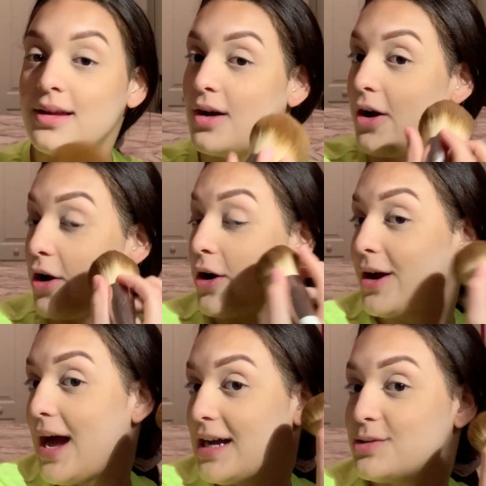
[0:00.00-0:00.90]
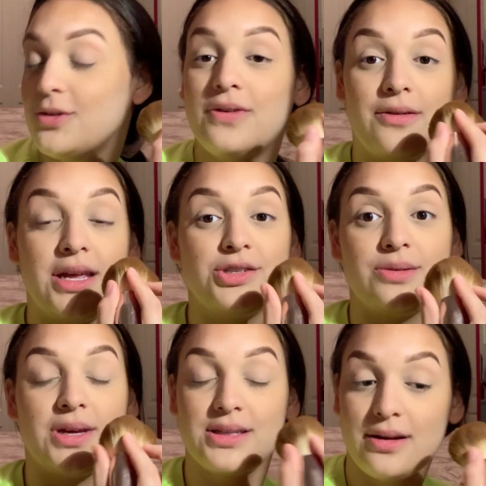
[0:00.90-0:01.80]
or her actual foundation,
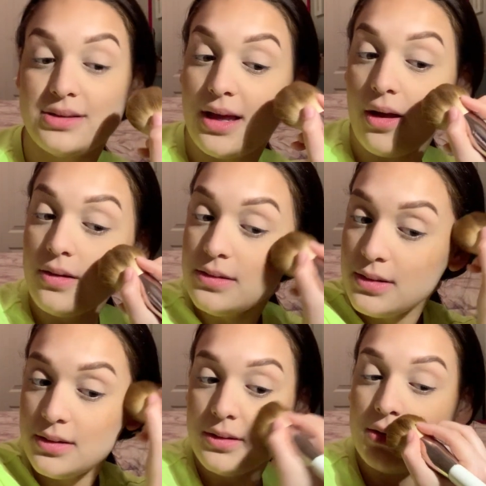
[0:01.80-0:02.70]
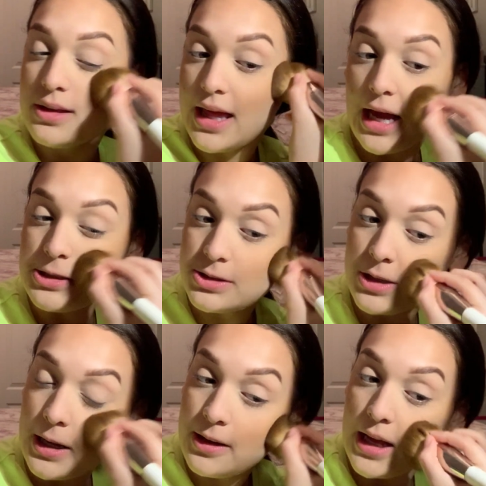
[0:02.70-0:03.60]
because I was like, ah! Like I just
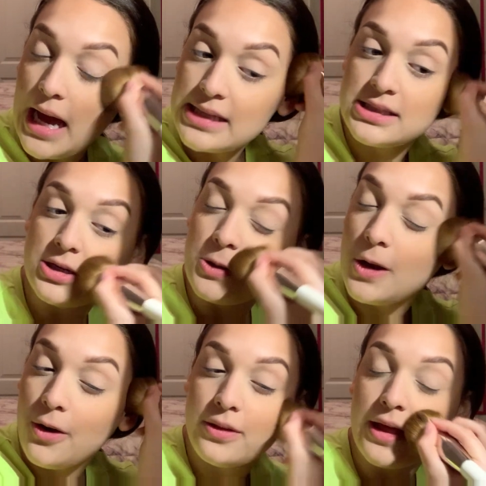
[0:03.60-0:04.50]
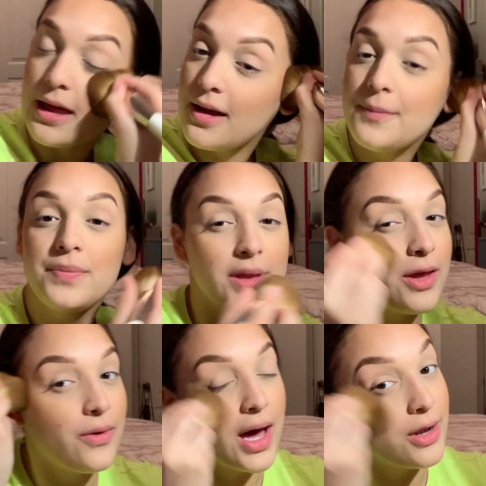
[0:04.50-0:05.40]
thought I didn't know like that
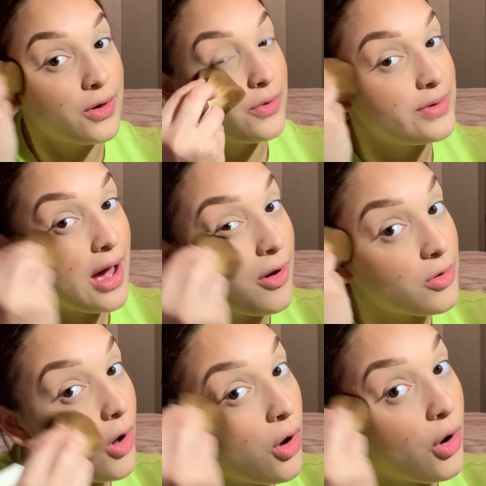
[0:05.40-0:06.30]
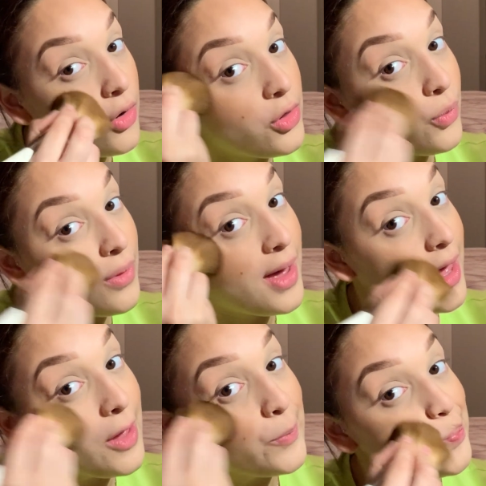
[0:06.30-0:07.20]
you had to go down all the
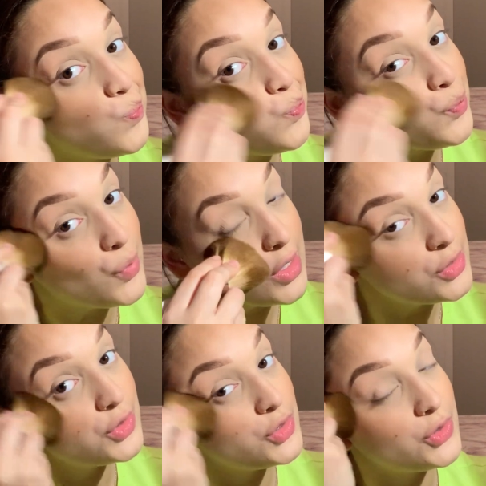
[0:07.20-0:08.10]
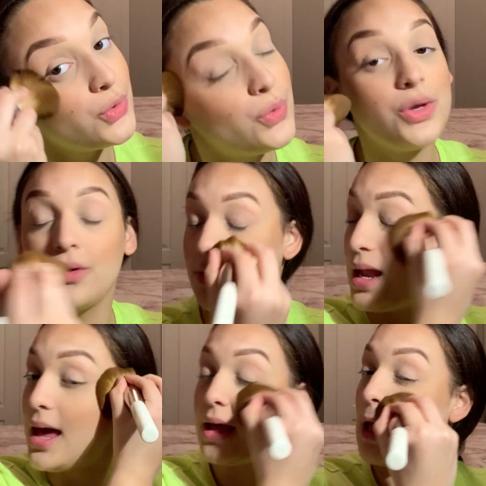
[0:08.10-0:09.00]
way to your
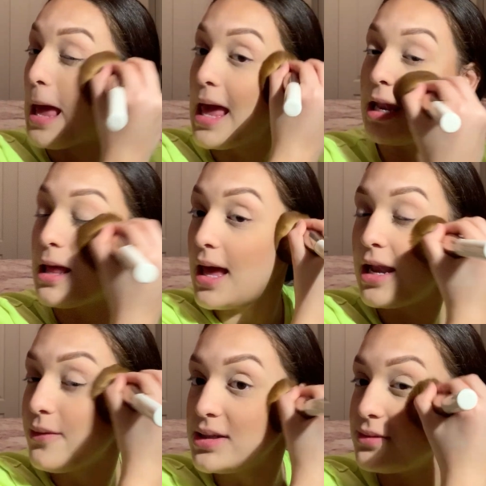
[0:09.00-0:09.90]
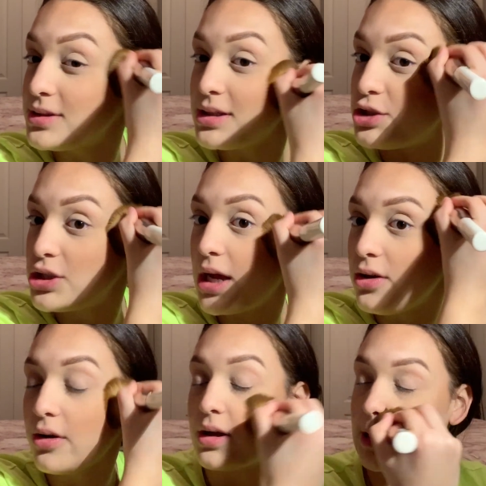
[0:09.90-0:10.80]
neck. And anyways, it was a shade
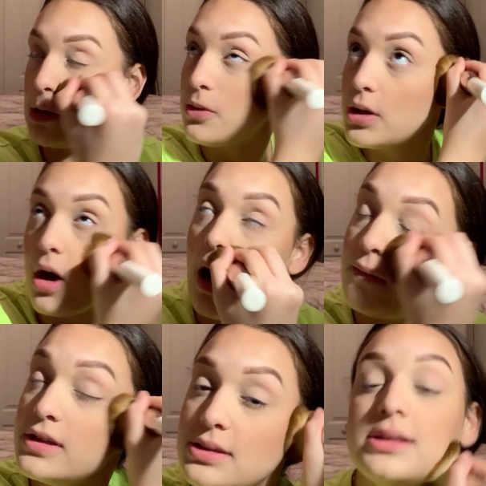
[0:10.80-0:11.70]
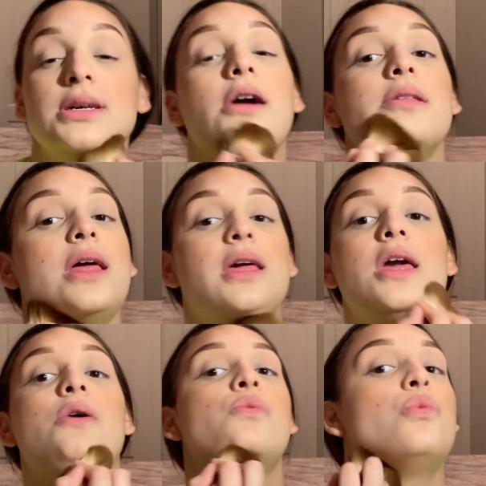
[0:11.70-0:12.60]
darker. Like you can obviously tell like
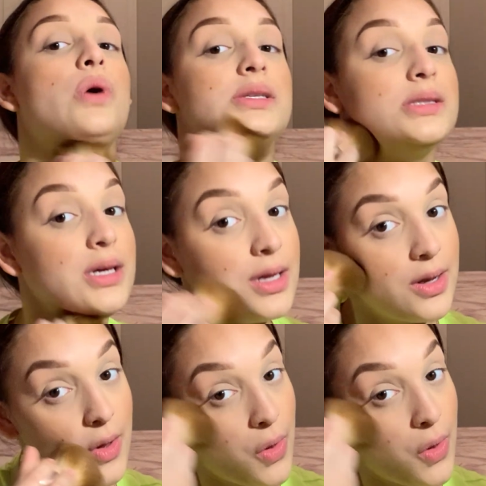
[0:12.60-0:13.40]
it wasn't